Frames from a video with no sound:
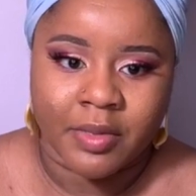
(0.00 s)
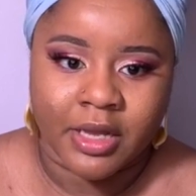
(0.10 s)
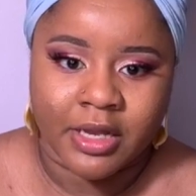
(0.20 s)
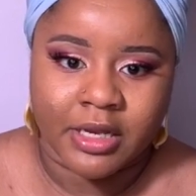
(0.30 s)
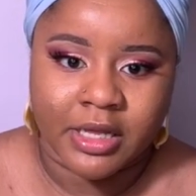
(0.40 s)

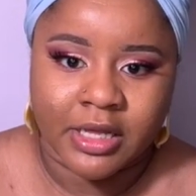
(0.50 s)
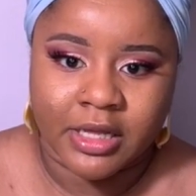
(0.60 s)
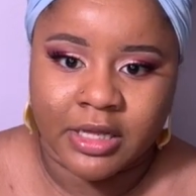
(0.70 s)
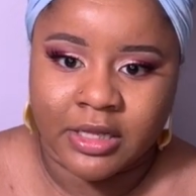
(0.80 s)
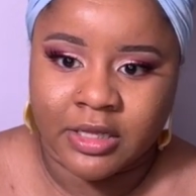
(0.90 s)
It
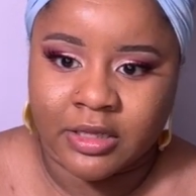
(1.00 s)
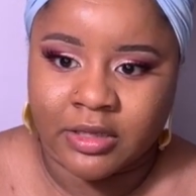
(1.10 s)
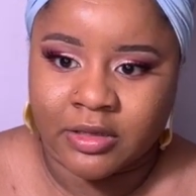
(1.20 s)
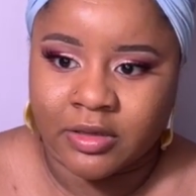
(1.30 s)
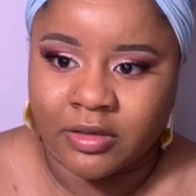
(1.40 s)

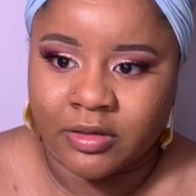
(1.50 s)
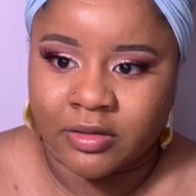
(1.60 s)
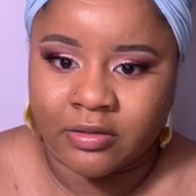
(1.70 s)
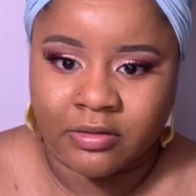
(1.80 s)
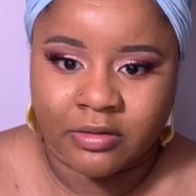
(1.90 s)

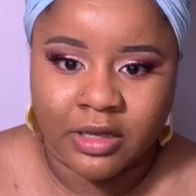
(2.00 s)
is